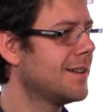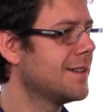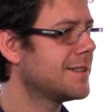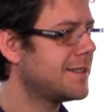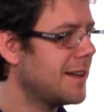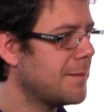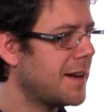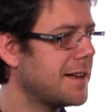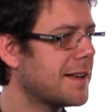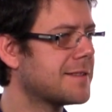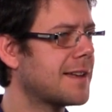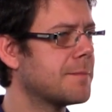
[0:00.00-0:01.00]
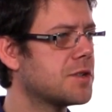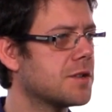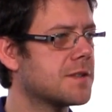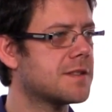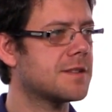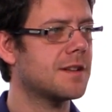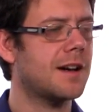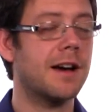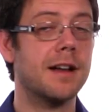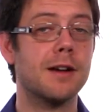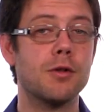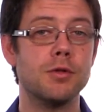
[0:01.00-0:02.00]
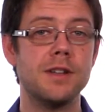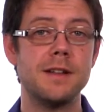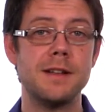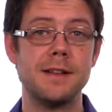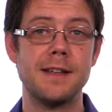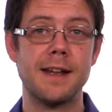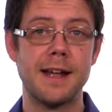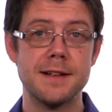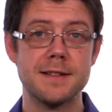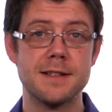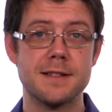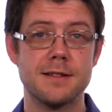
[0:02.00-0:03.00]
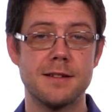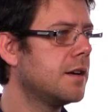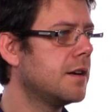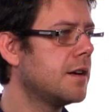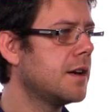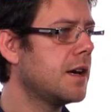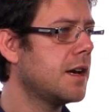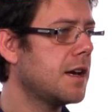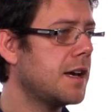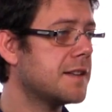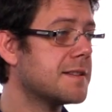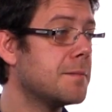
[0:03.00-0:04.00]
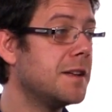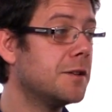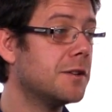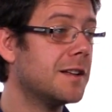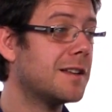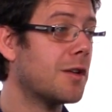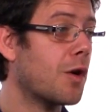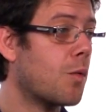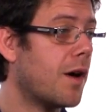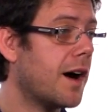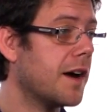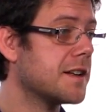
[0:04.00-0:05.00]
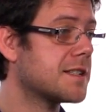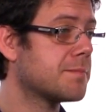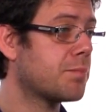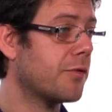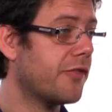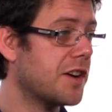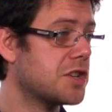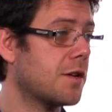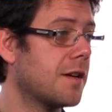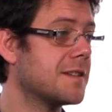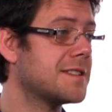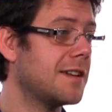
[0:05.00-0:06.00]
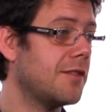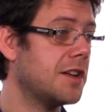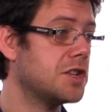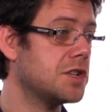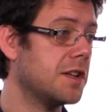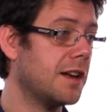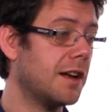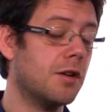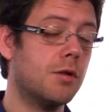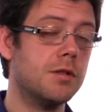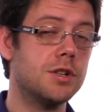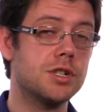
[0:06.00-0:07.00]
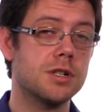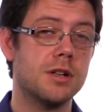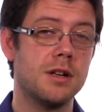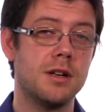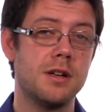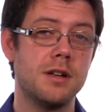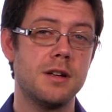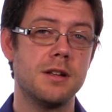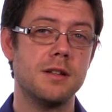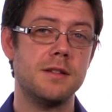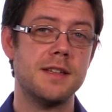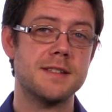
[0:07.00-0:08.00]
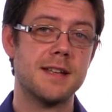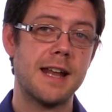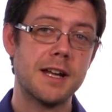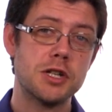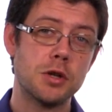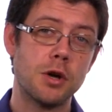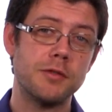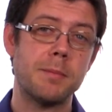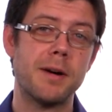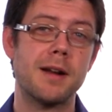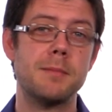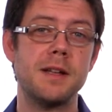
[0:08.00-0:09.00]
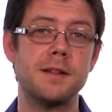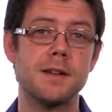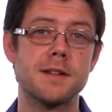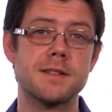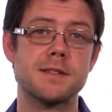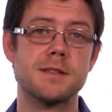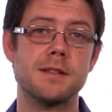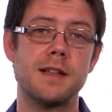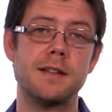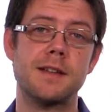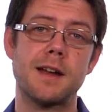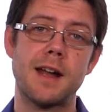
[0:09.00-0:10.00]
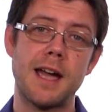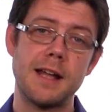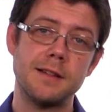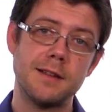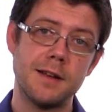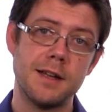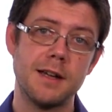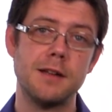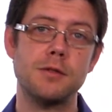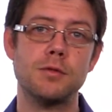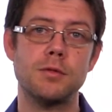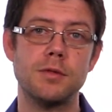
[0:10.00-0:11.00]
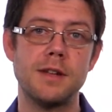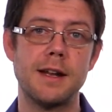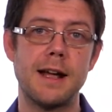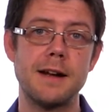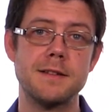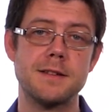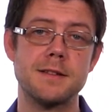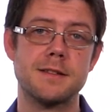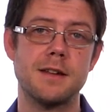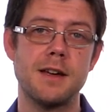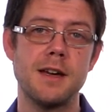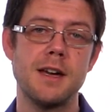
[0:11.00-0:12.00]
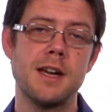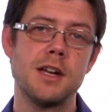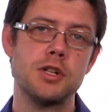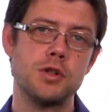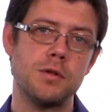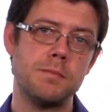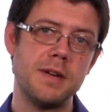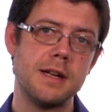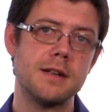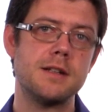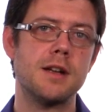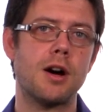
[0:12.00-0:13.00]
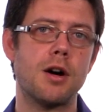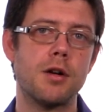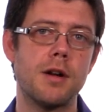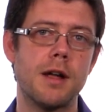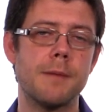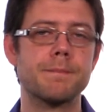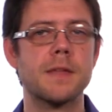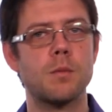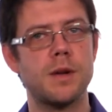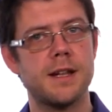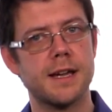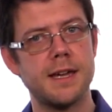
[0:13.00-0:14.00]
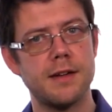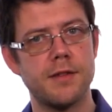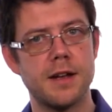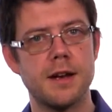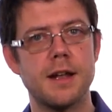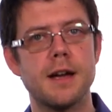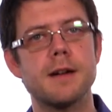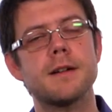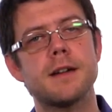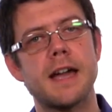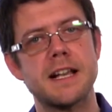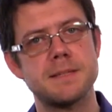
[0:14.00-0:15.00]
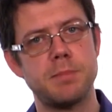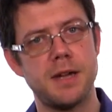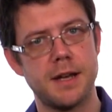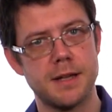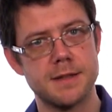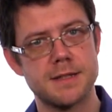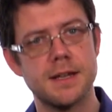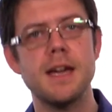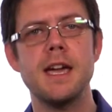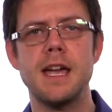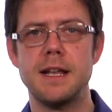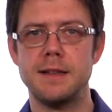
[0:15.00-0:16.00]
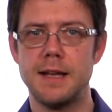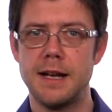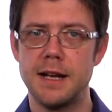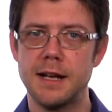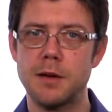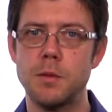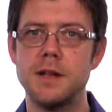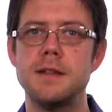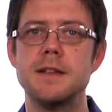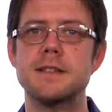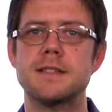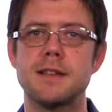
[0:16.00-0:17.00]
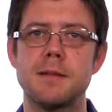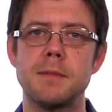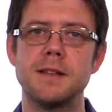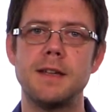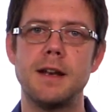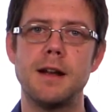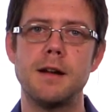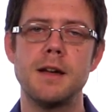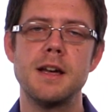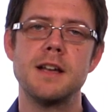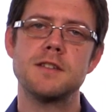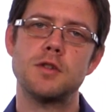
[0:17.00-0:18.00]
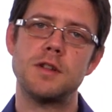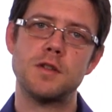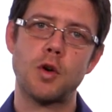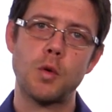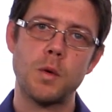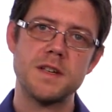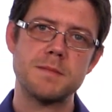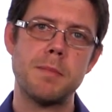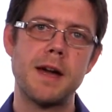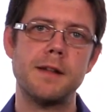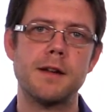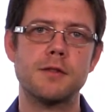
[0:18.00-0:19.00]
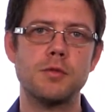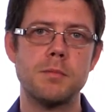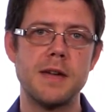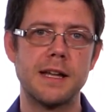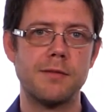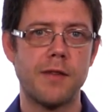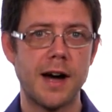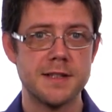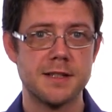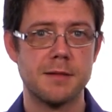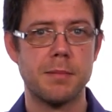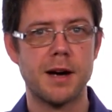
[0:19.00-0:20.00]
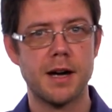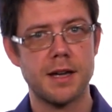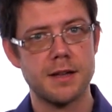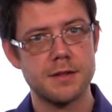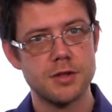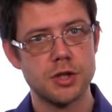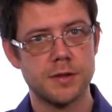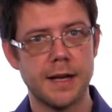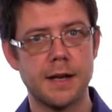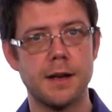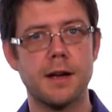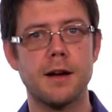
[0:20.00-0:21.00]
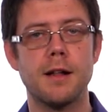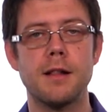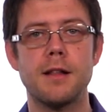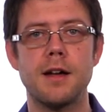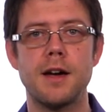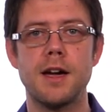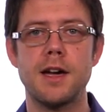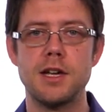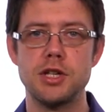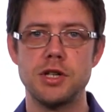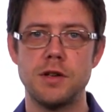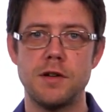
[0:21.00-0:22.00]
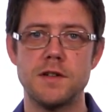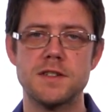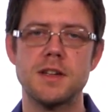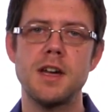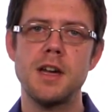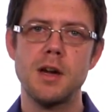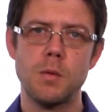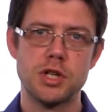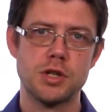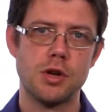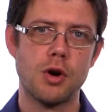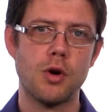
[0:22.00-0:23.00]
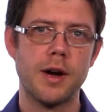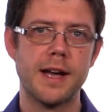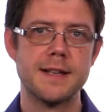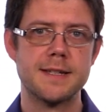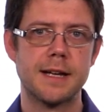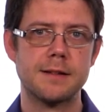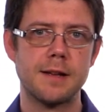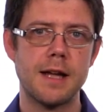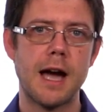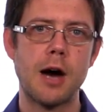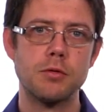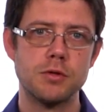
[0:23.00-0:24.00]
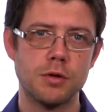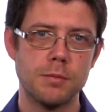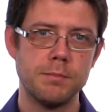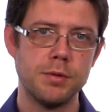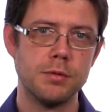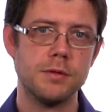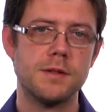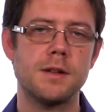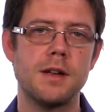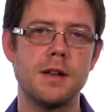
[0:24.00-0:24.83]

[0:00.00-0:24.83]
Still, many assumptions are included in the analysis. It's a method that requires professional civil engineering knowledge. The selection of the parameters that are entering into the analysis should be done with a given experience in dealing with this material, so it's always better to be advised by geotechnical engineers which know exactly how to compute